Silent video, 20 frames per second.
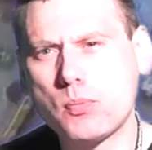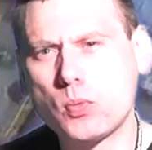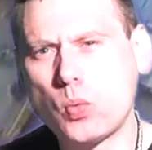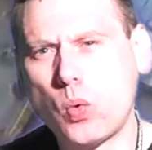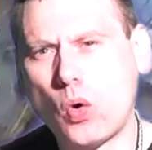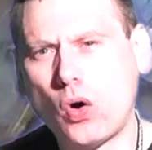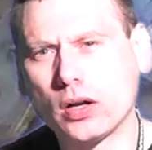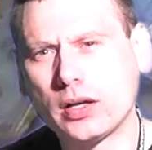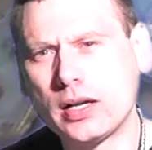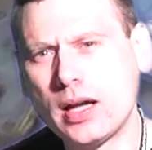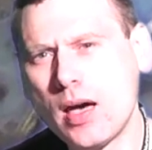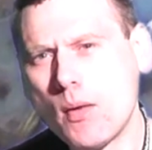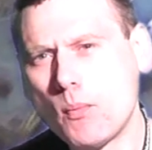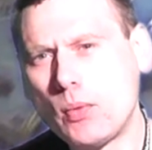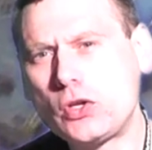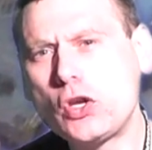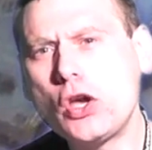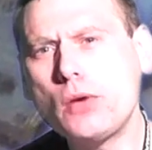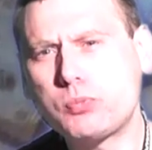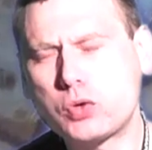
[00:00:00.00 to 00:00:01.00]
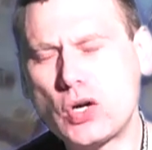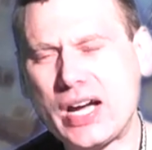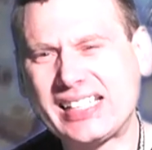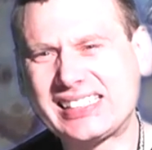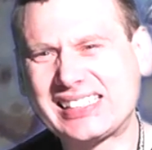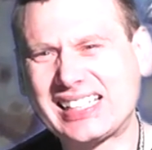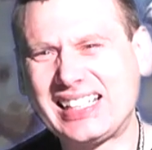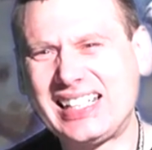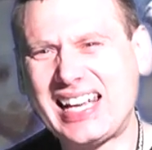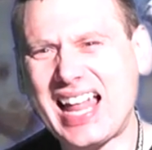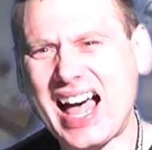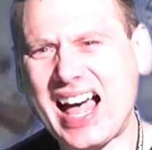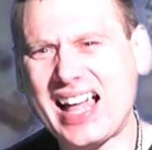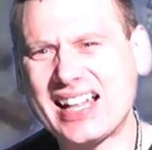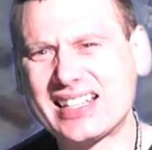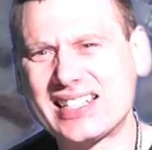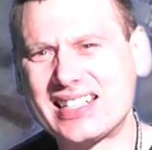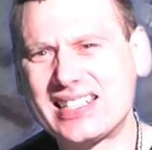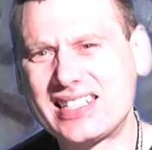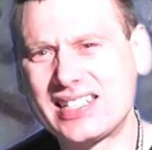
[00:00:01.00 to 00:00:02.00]
1, when you press the
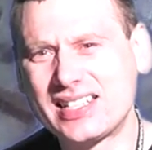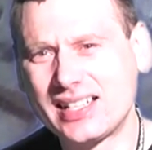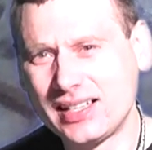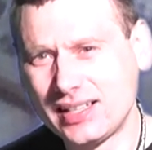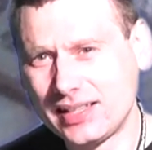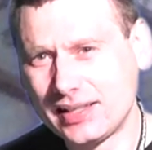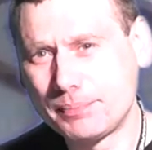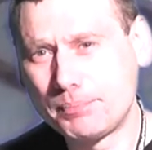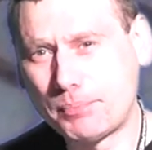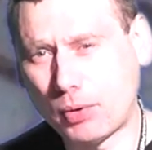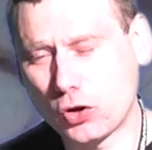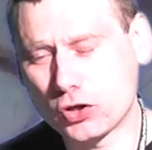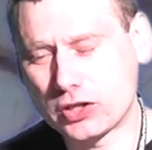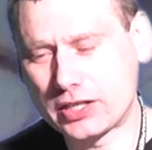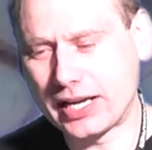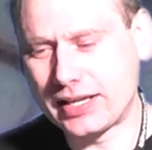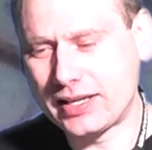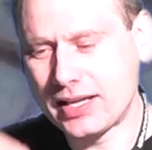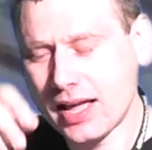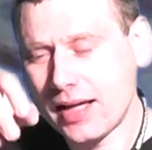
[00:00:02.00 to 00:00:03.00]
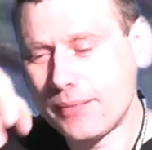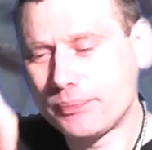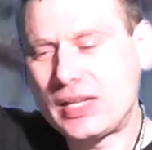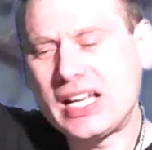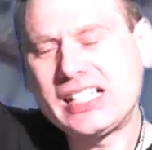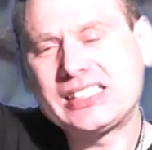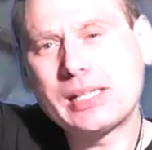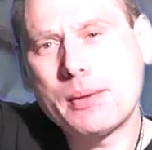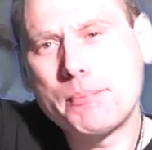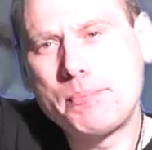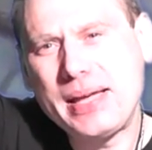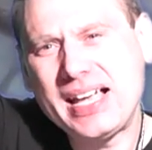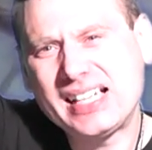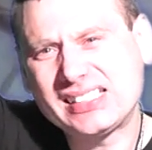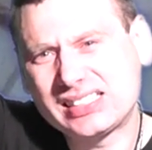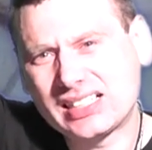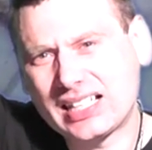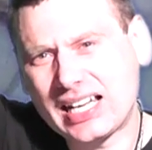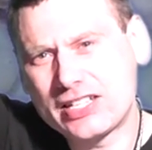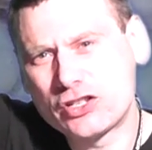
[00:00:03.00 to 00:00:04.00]
land button, this
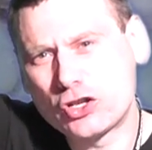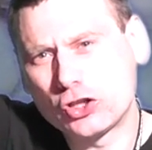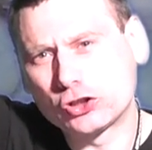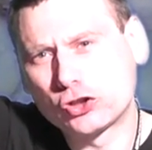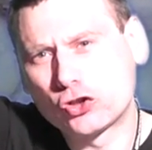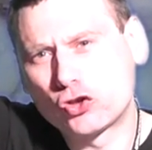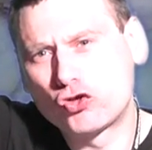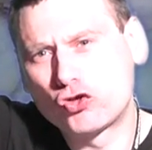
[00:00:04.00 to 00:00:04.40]
basically just